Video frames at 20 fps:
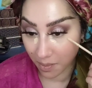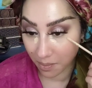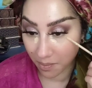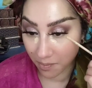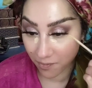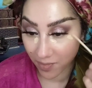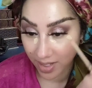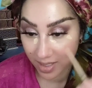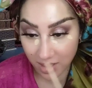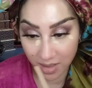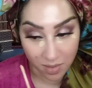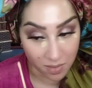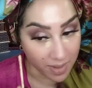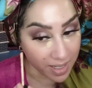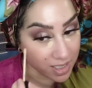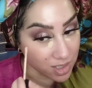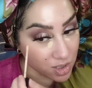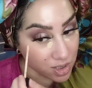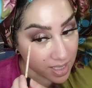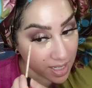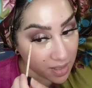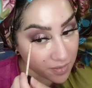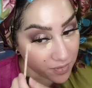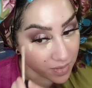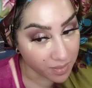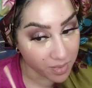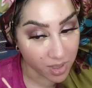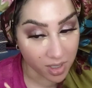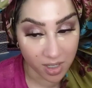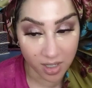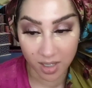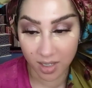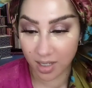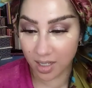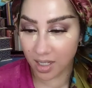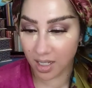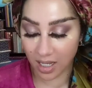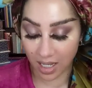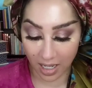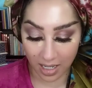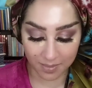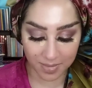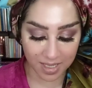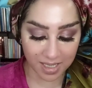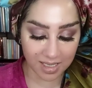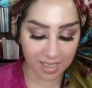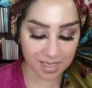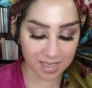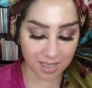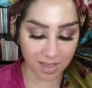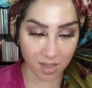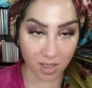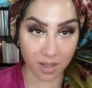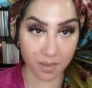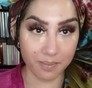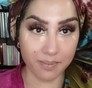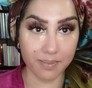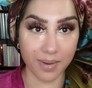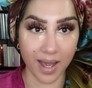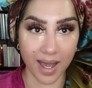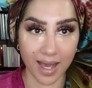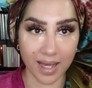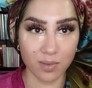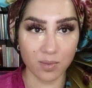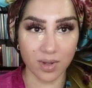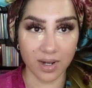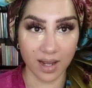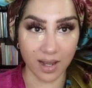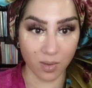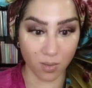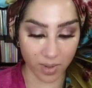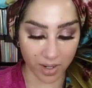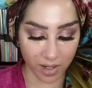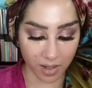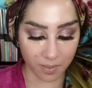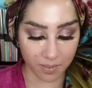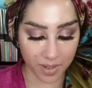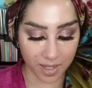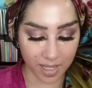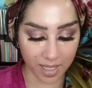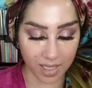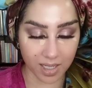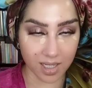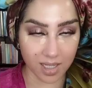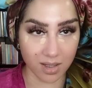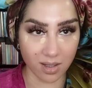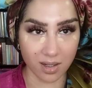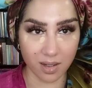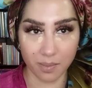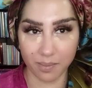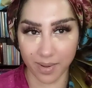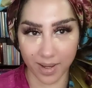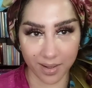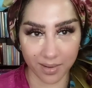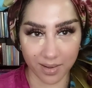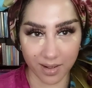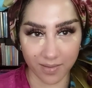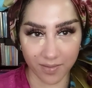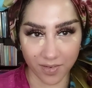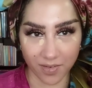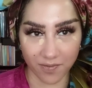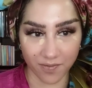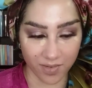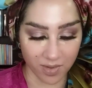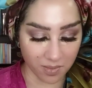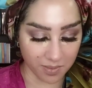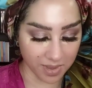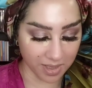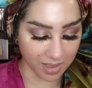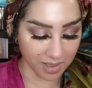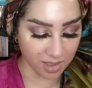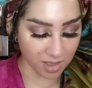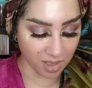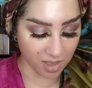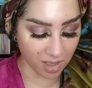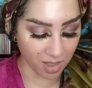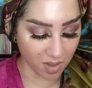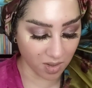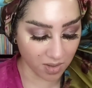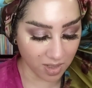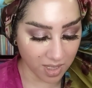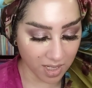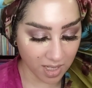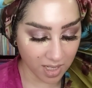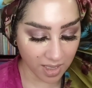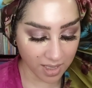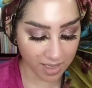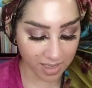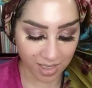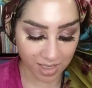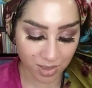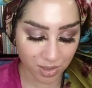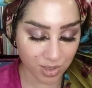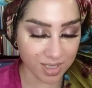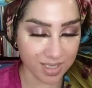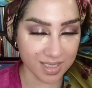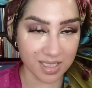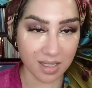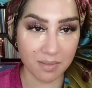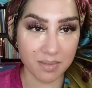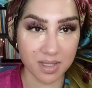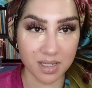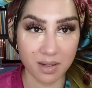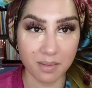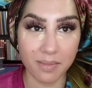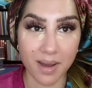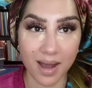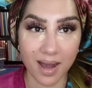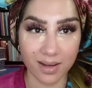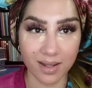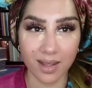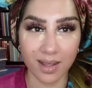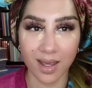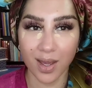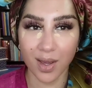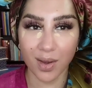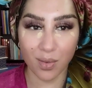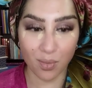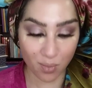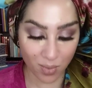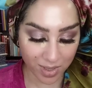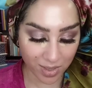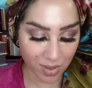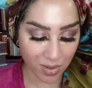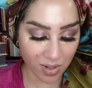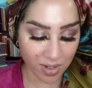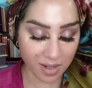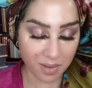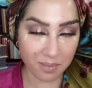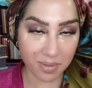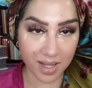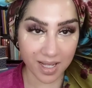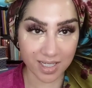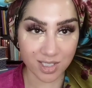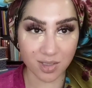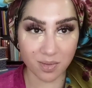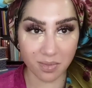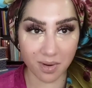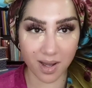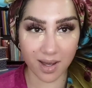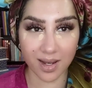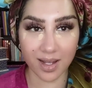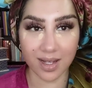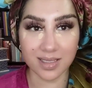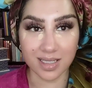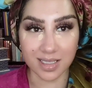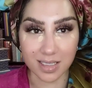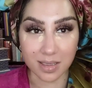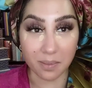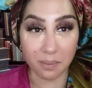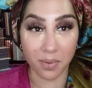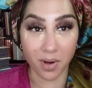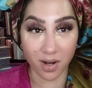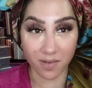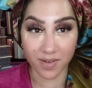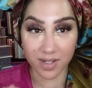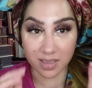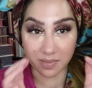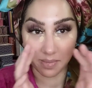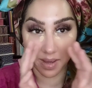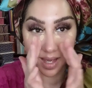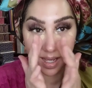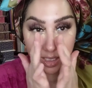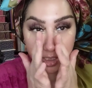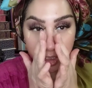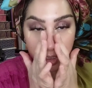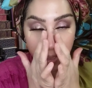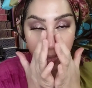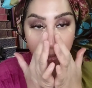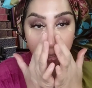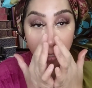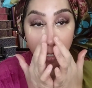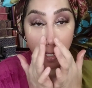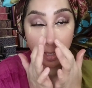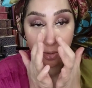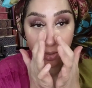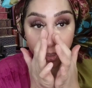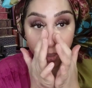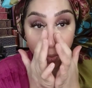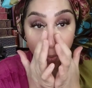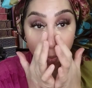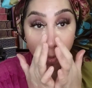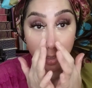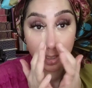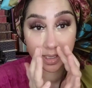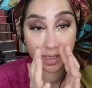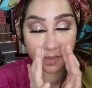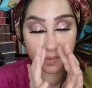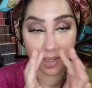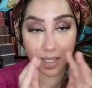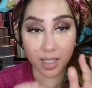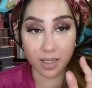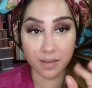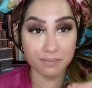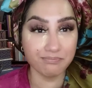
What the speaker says: finding the right shade from her. I mean, it doesn't look bad when I wear it, but it could look better if you feel me, you know? Like, there's just something about it. When your complexion product is a perfect match, the color you want it to be,